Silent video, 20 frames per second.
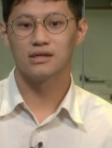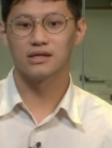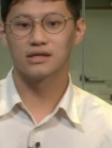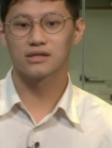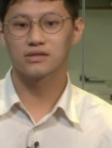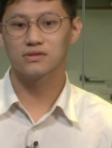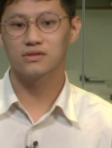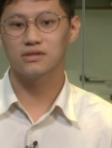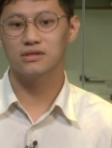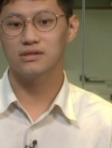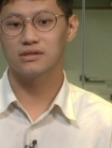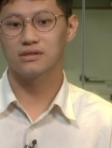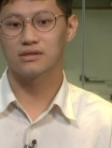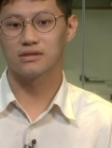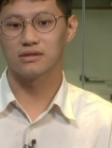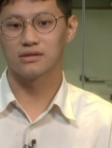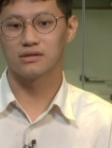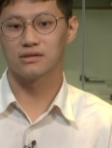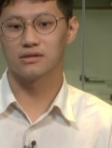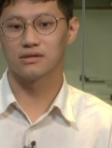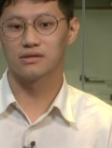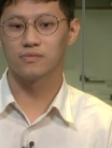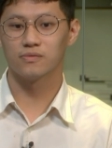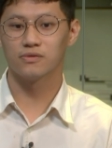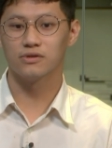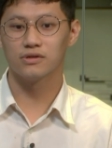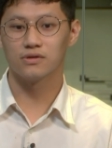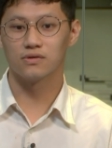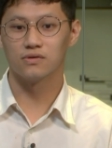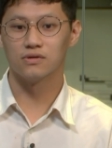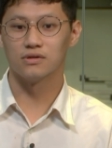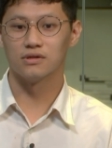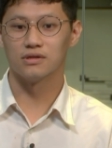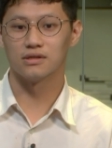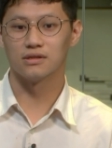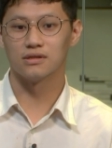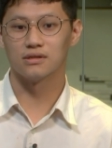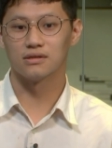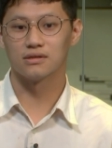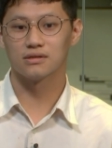actually they're, they're pretty good,
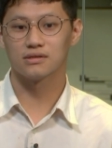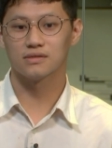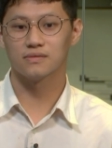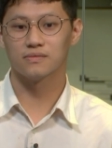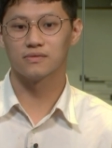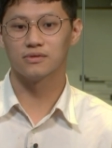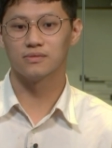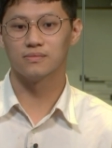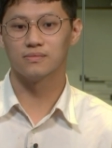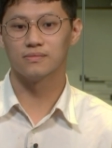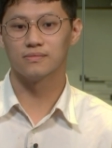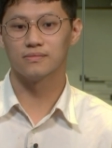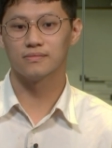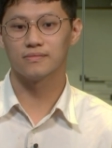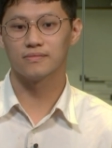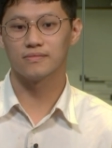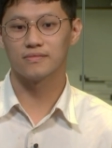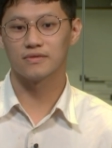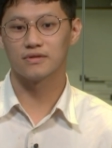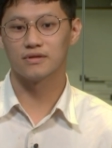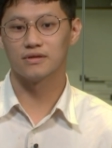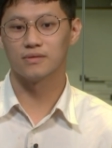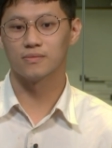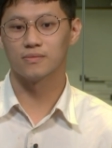and some of them, the